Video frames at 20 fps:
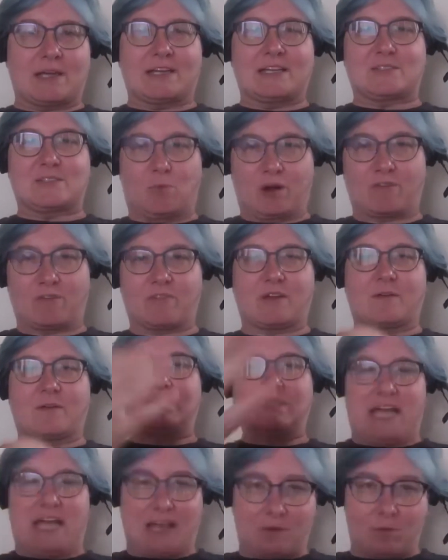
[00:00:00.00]
is one of them.
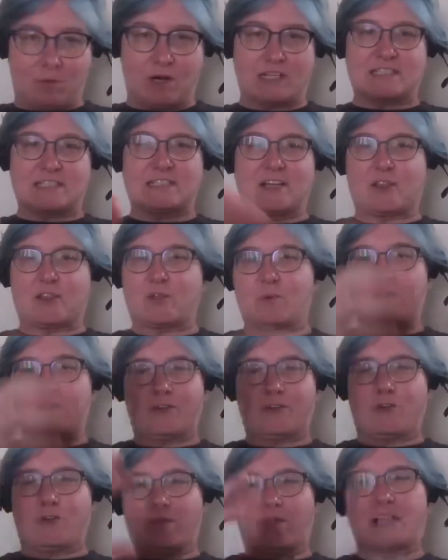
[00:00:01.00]
Tag1 is another one.
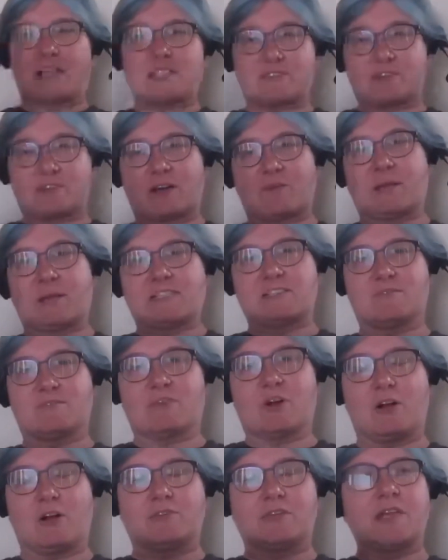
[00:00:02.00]
There are lots of companies
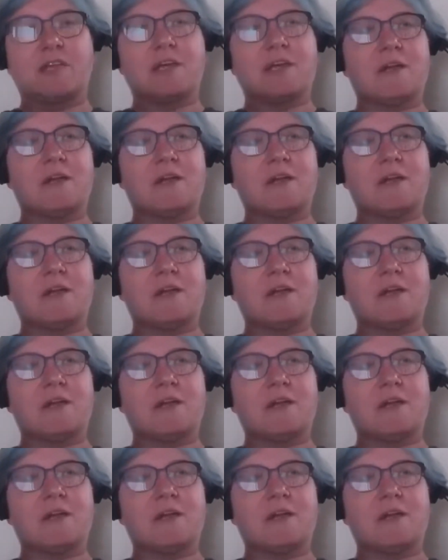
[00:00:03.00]
involved.